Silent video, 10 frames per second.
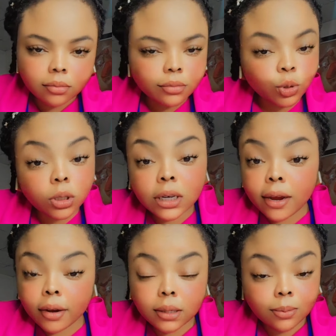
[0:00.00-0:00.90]
to the
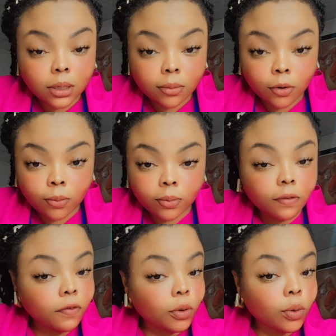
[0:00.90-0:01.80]
nearest minimum
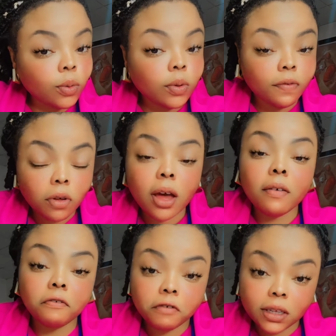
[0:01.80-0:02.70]
if you
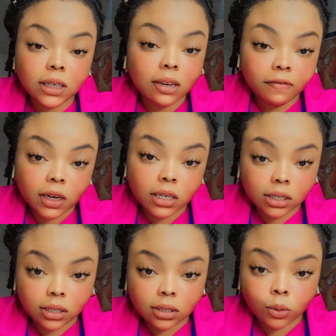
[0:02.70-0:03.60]
have fatty liver
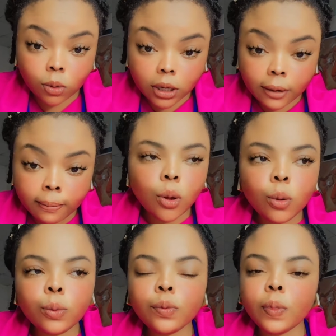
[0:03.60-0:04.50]
disease. Okay,
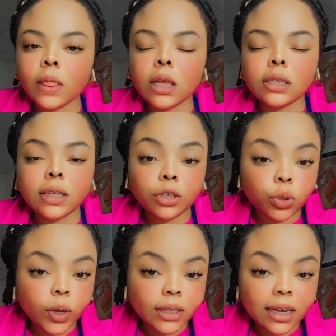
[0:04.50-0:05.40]
so
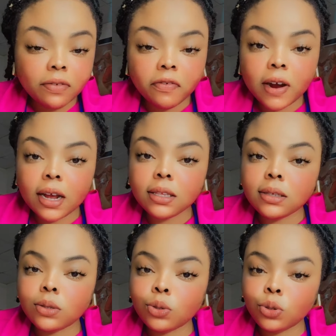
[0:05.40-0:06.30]
saturated
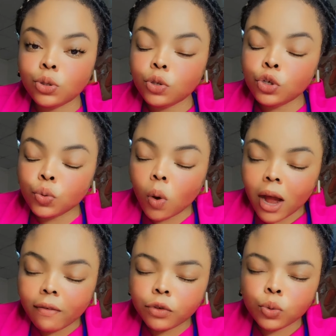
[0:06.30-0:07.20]
fats, you
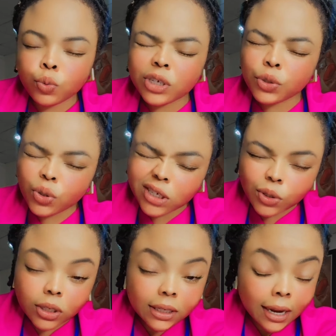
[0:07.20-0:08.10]
have to reduce it
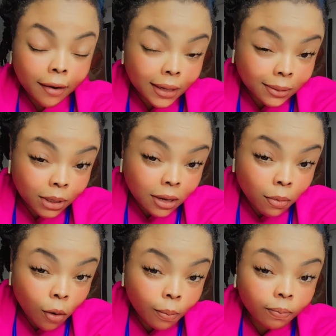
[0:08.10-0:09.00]
to the nearest
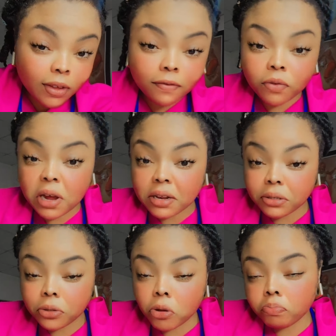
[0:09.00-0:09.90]
minimum. If you can
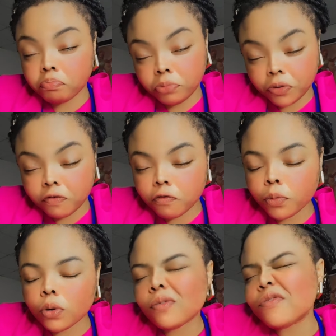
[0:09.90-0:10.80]
stop, beautiful,
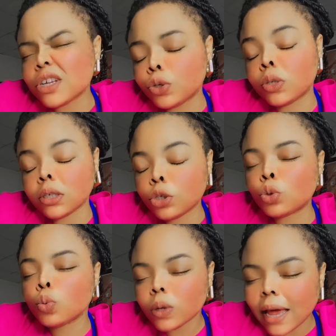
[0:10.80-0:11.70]
but reduce it
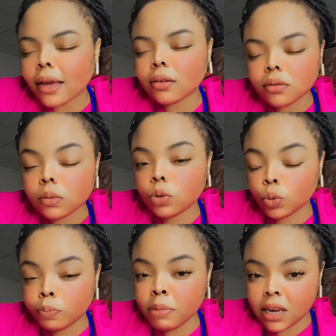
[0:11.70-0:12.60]

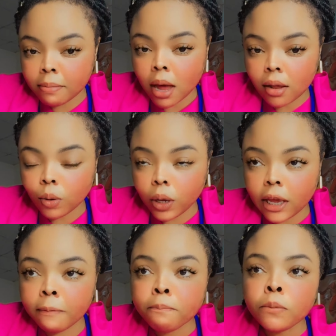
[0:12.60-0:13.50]
to minimal.
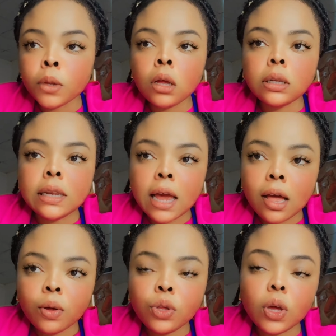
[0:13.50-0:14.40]
Okay,
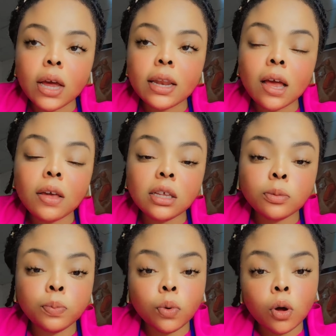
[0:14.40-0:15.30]
now you can now eat
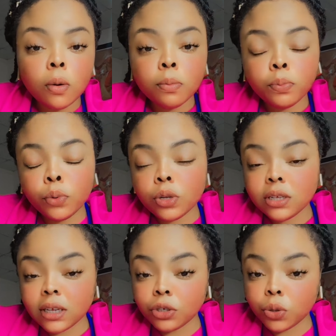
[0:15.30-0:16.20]

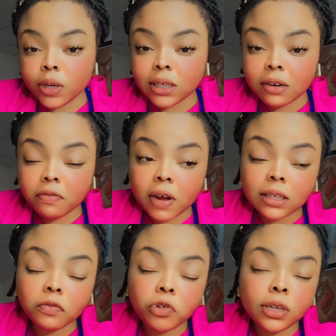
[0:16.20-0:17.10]
polysaturated fat,
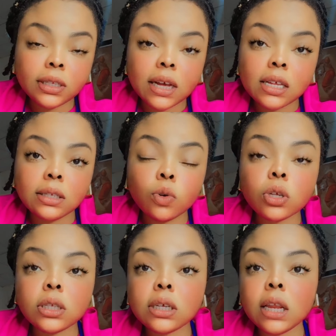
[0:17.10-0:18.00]
for instance,
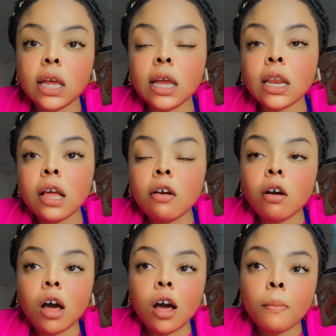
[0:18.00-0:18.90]
gotten in
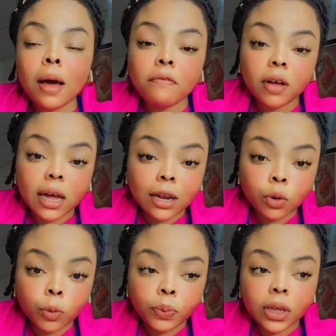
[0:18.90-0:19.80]

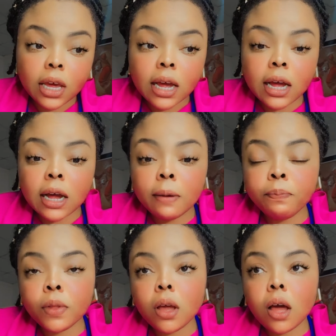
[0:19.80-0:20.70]
avocado, pear,
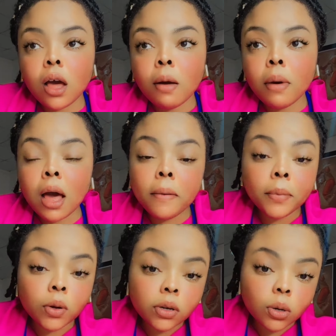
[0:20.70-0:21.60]

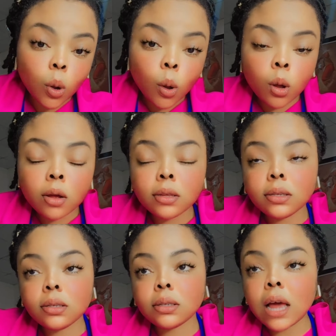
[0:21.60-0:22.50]
almond nuts,
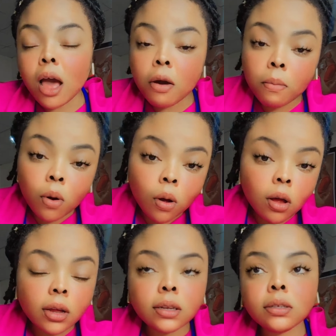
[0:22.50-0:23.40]

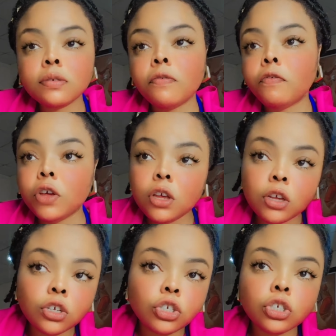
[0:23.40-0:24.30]
salmon,
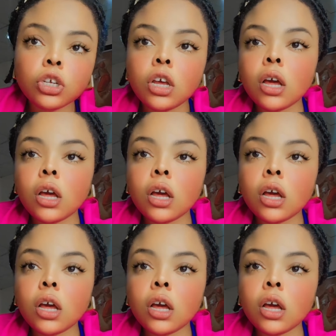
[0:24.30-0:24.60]
fish,